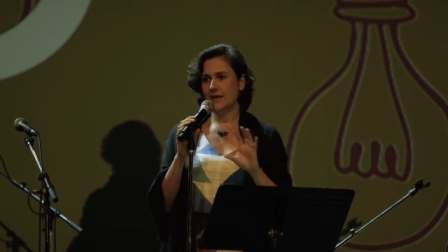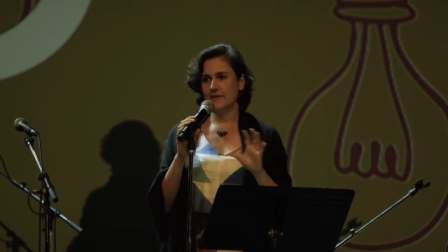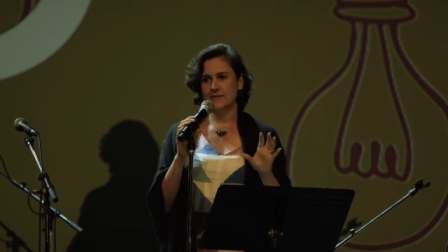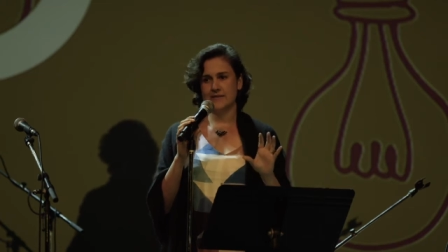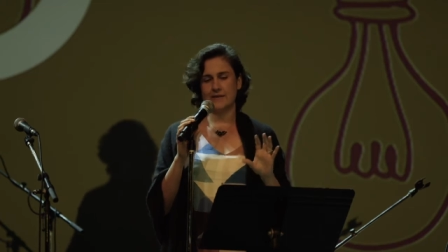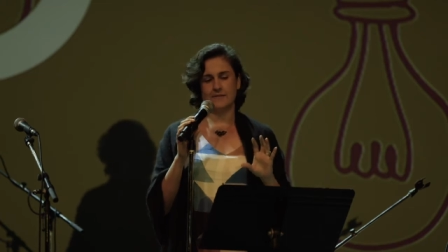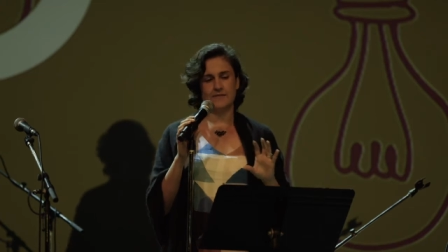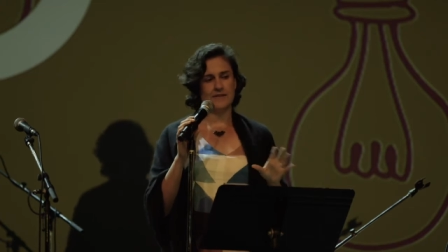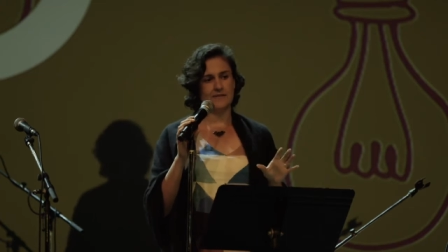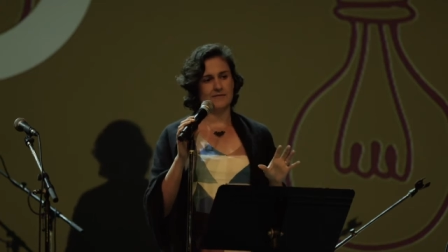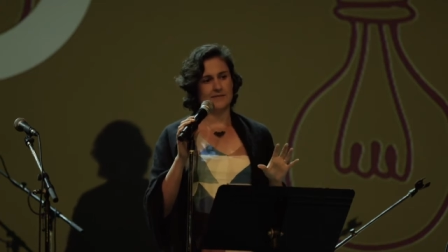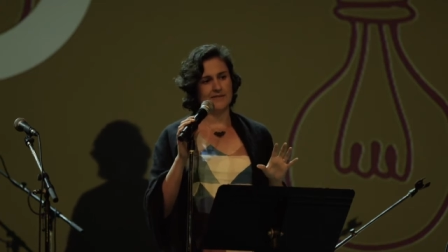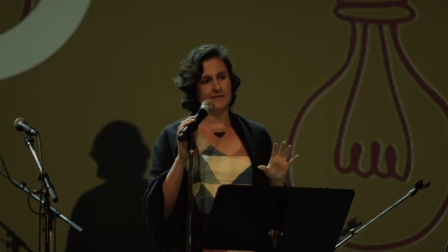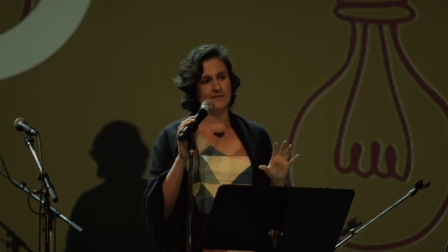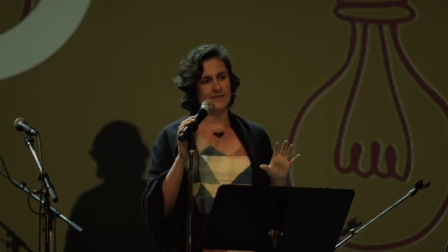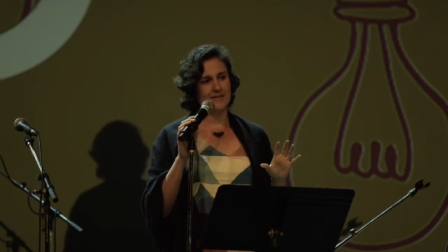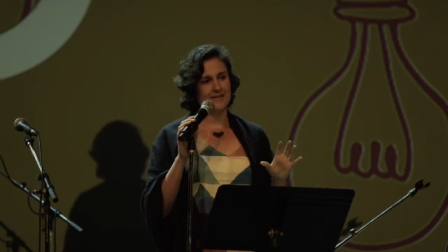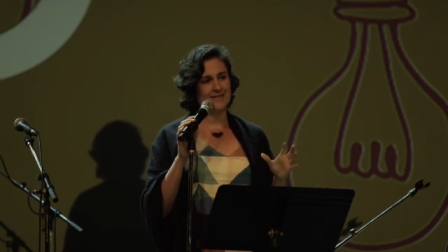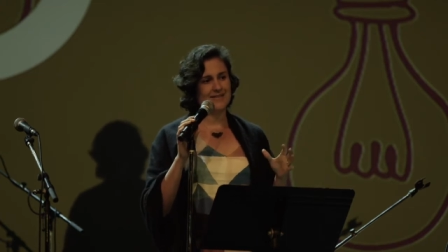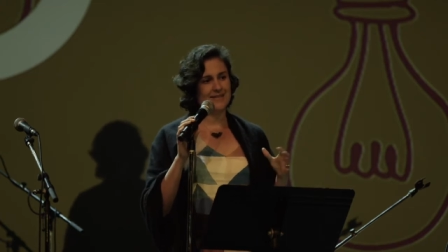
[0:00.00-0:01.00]

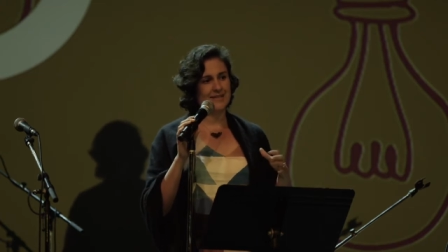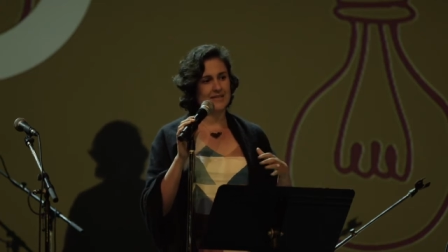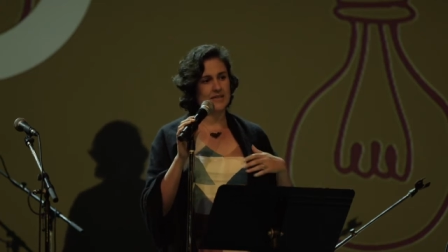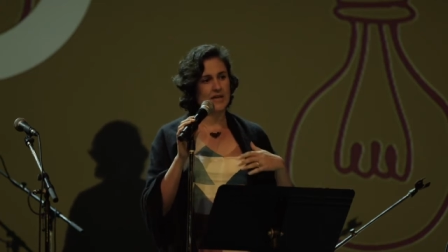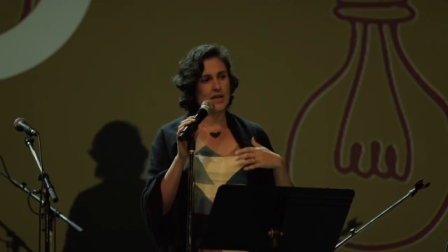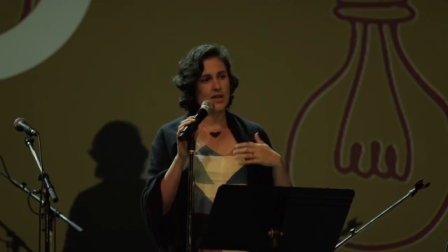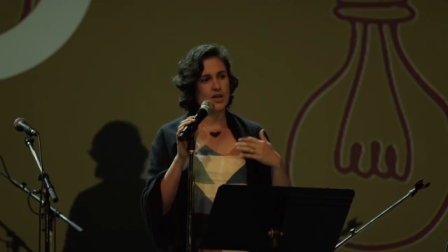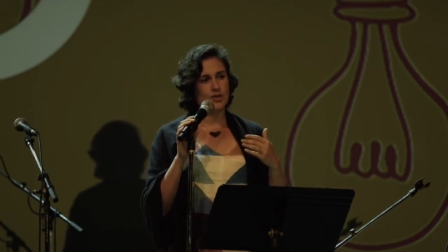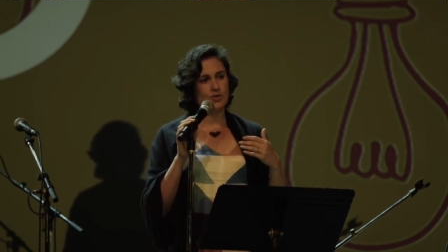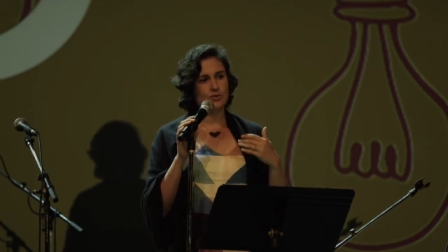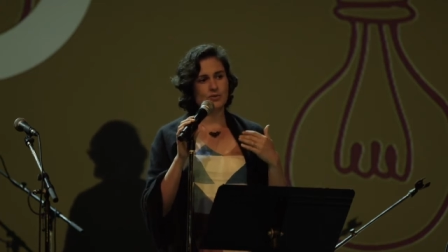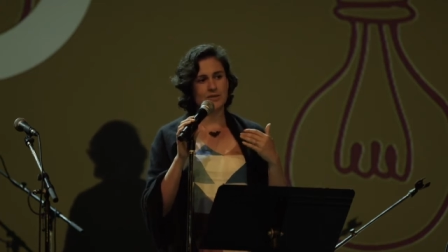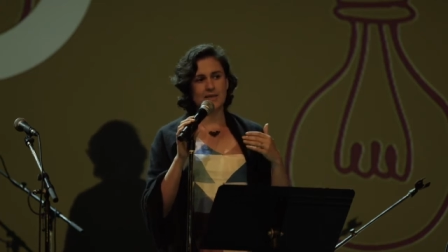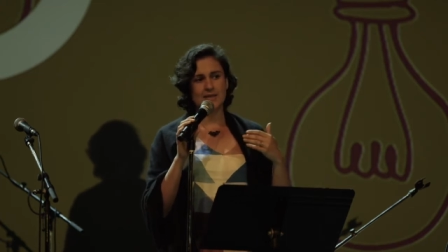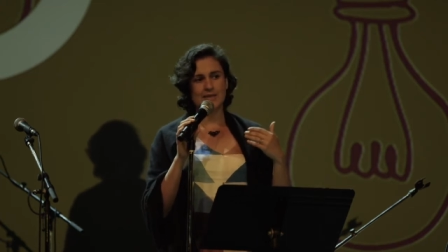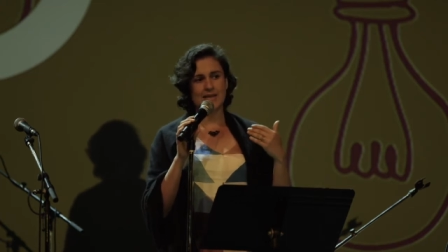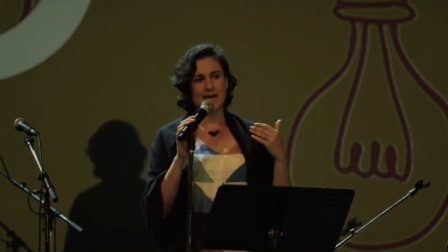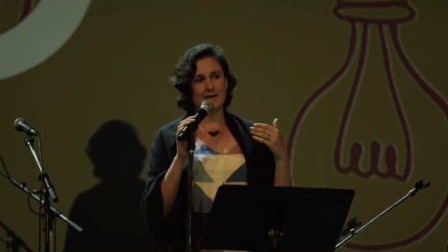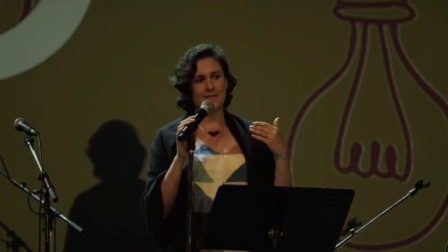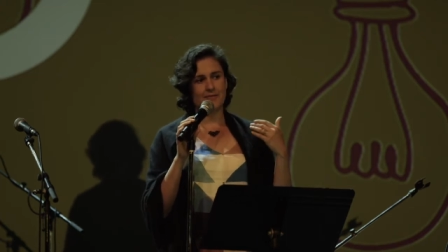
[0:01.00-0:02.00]
1776, you
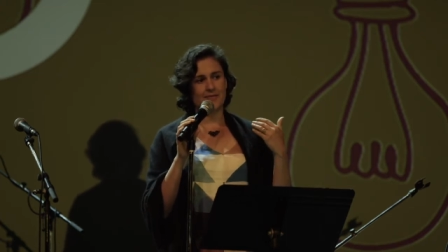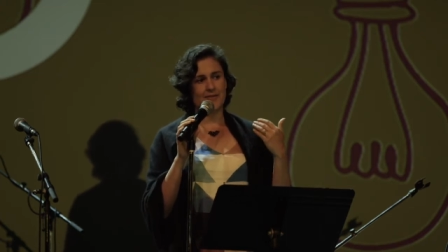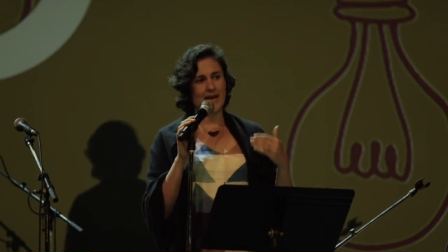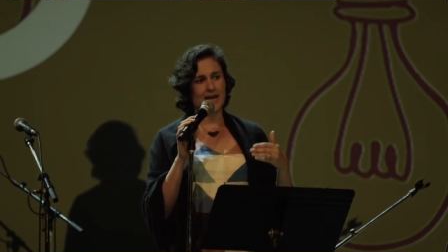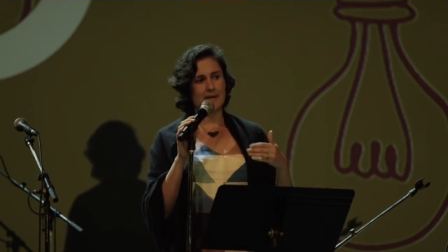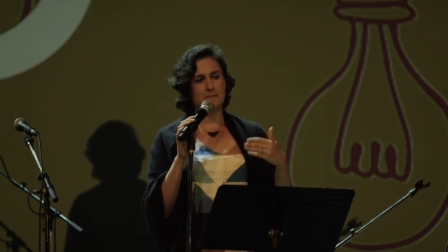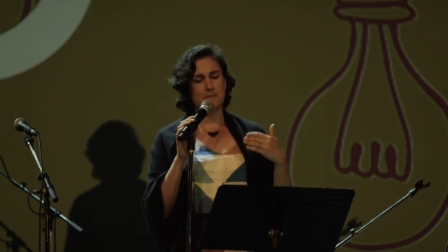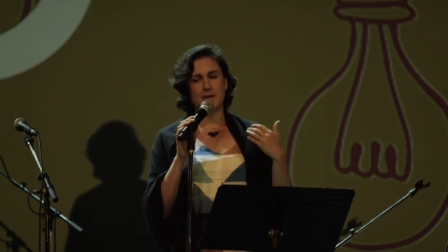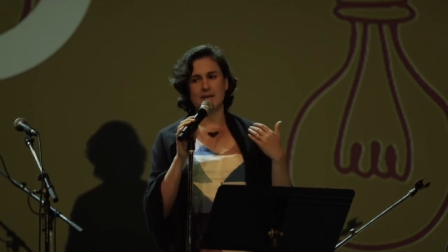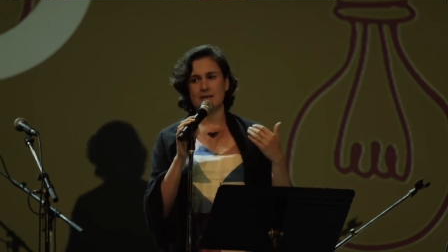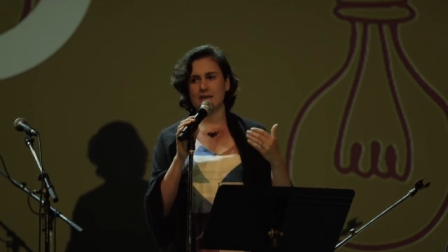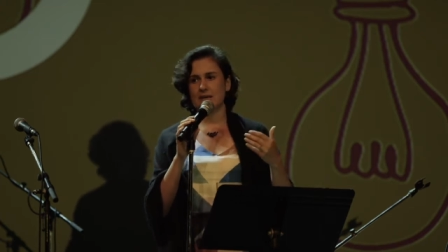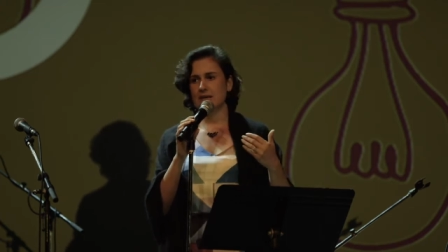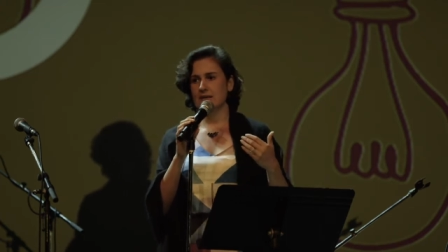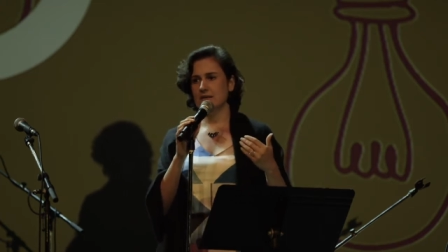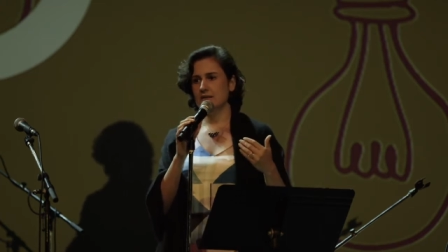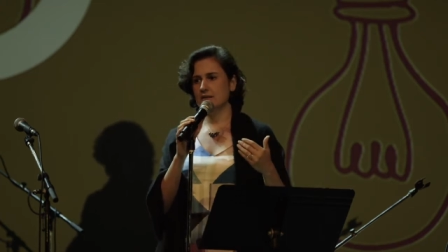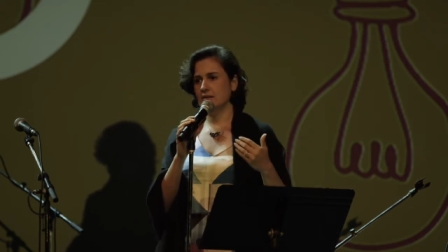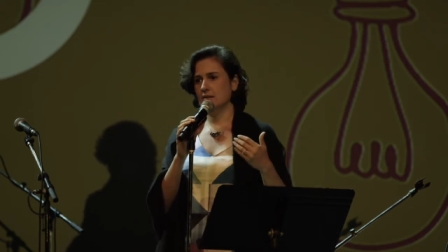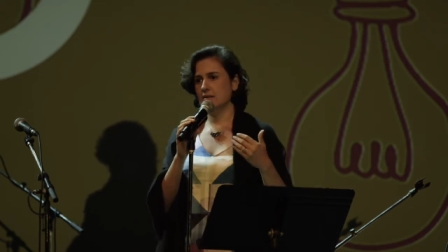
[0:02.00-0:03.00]
didn't have that many
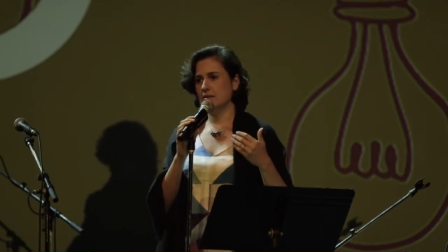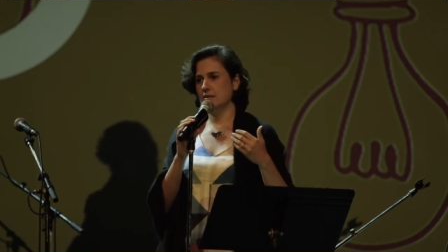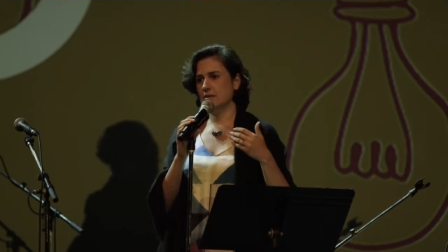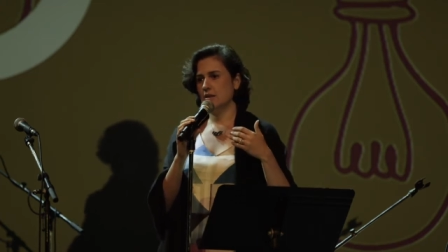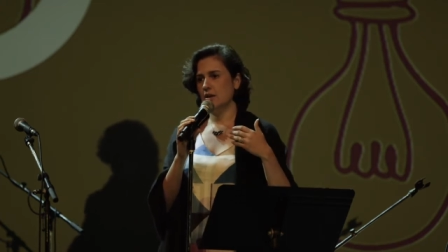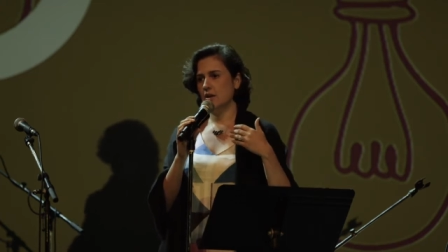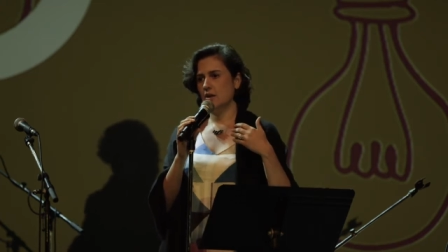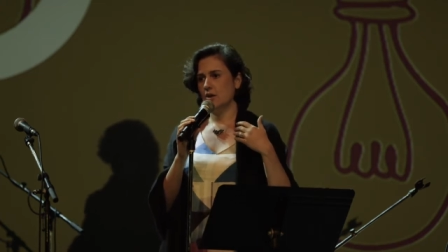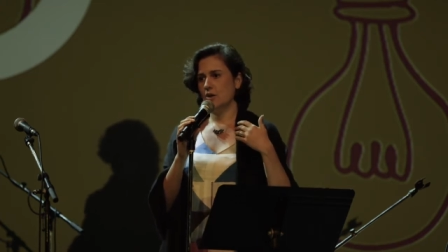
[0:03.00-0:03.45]
Indians